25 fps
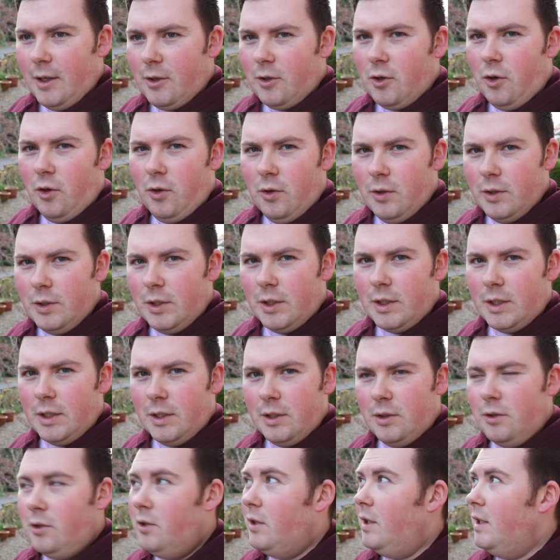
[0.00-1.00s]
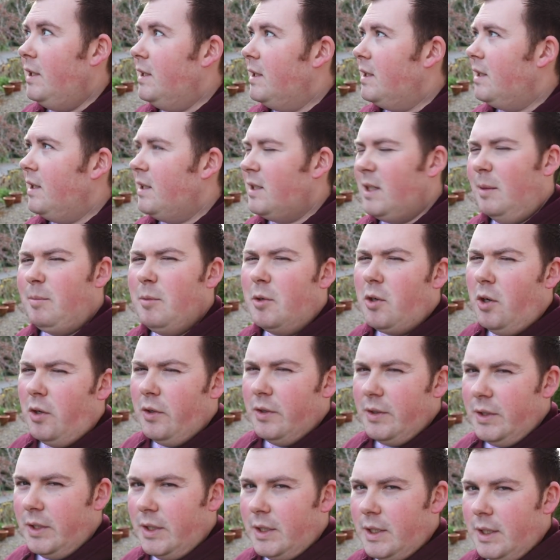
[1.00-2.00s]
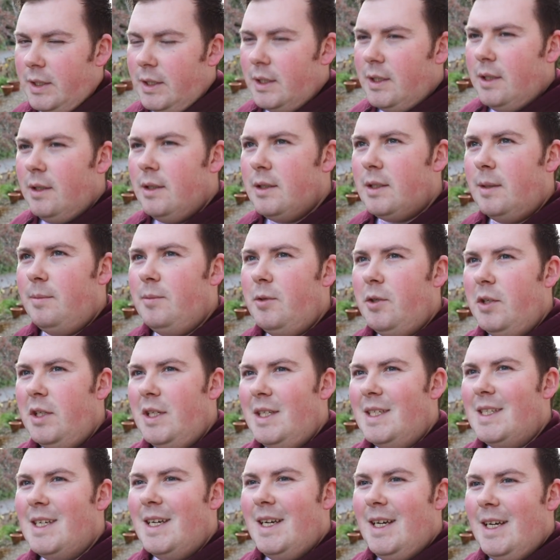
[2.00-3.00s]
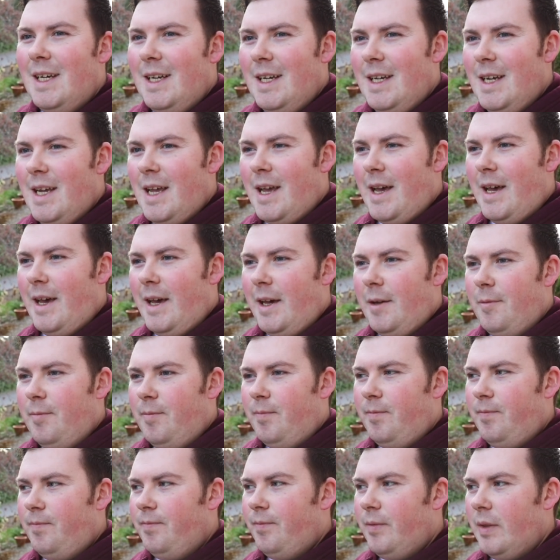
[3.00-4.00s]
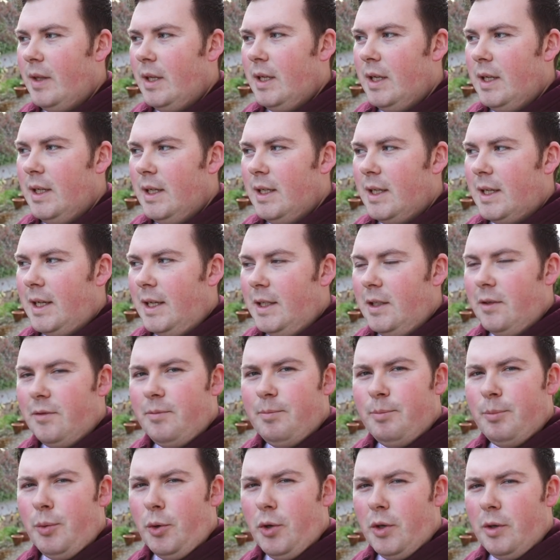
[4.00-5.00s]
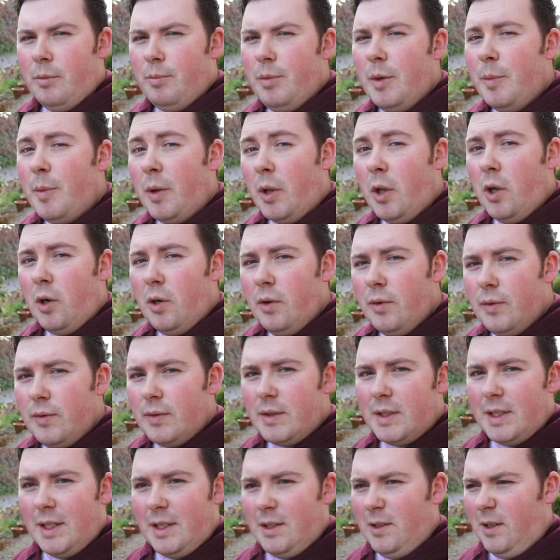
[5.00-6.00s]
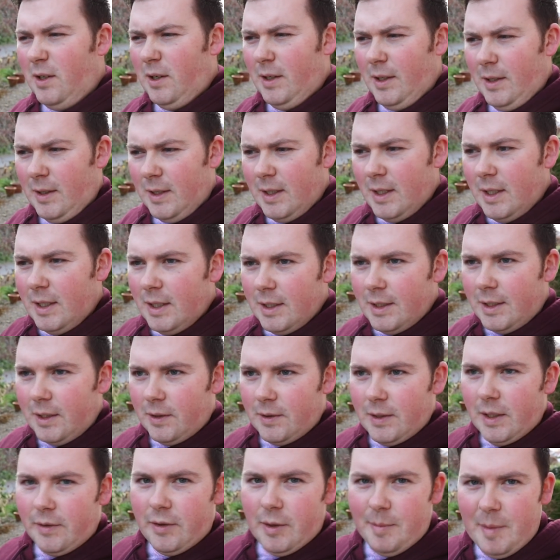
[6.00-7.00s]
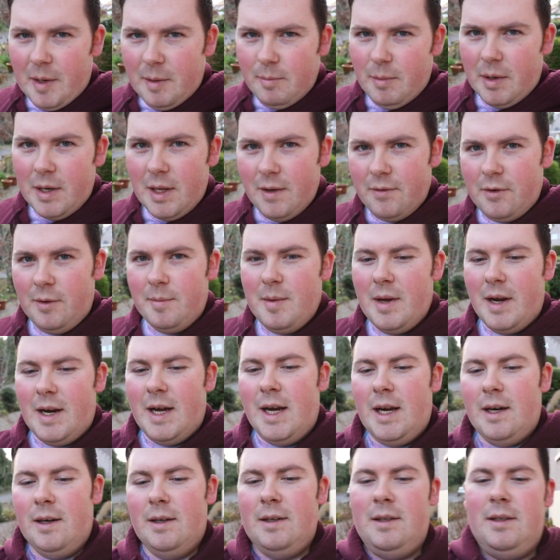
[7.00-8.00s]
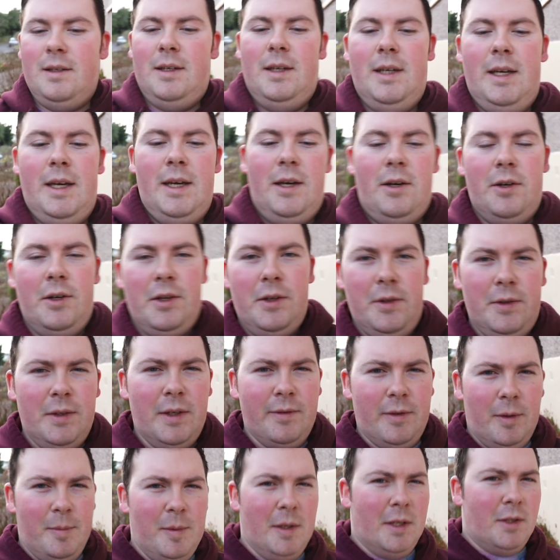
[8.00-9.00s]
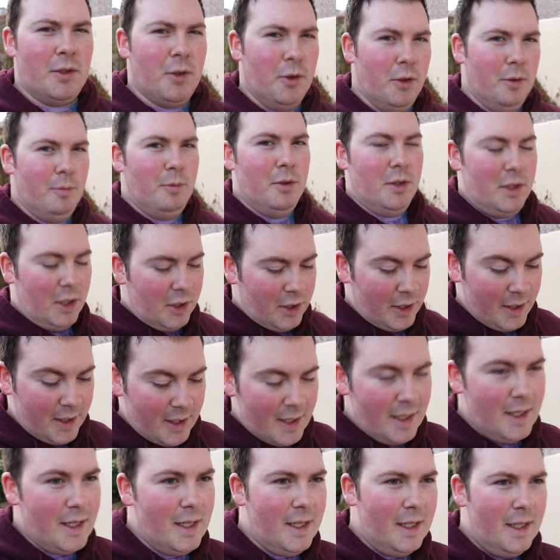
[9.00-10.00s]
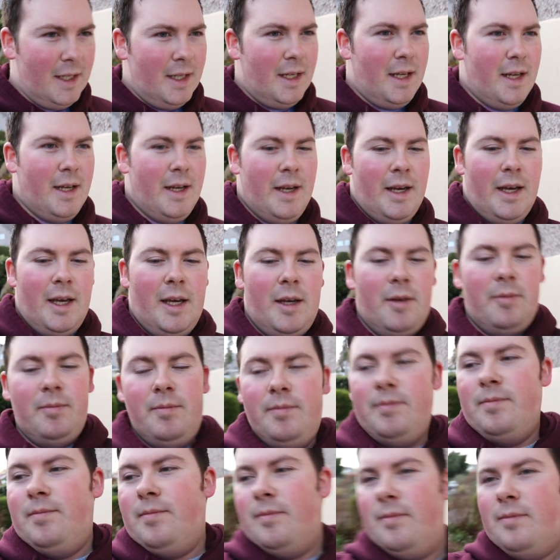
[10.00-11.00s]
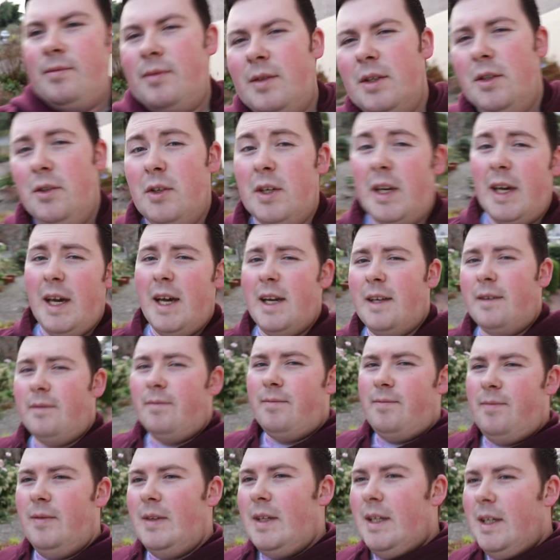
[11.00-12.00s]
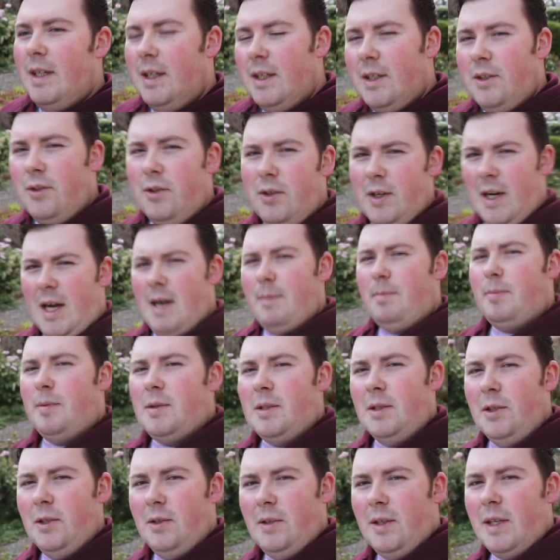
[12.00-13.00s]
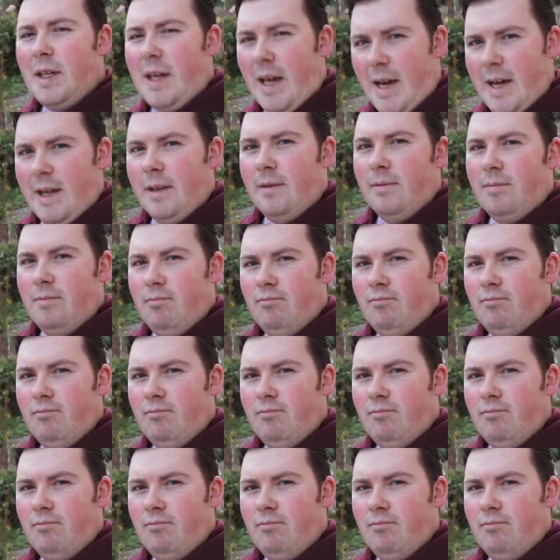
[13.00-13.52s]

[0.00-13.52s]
colleges and unis, some colleges and some unis, kind of putting people off, saying, oh, you'll never make money from your art, or you'll never be a touring musician. You can. You absolutely can.